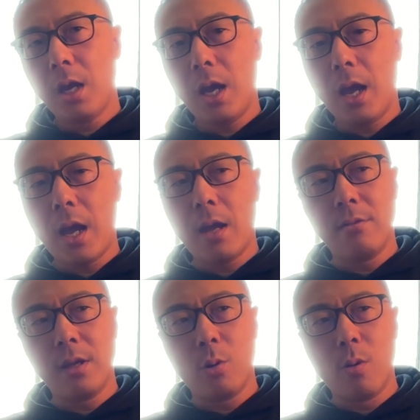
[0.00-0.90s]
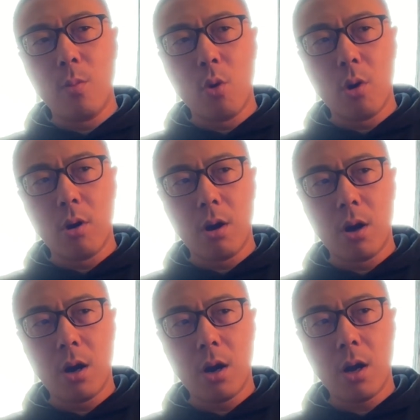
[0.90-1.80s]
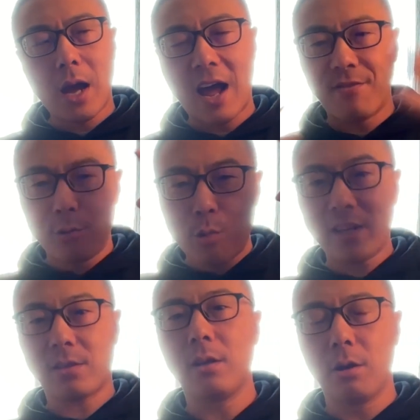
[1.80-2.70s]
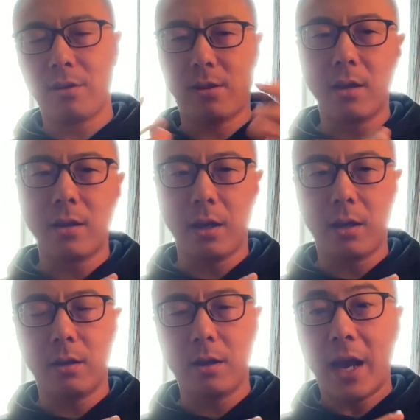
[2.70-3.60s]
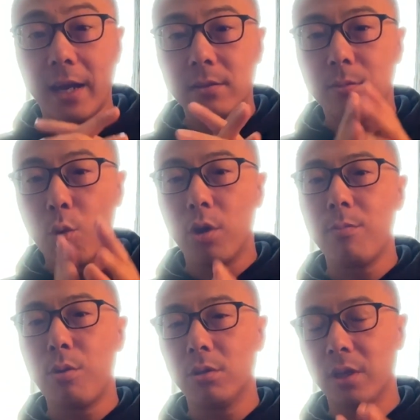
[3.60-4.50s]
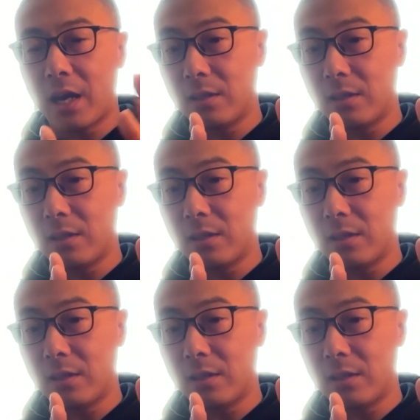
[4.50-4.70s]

and they were more have a rational thinking, and more importantly,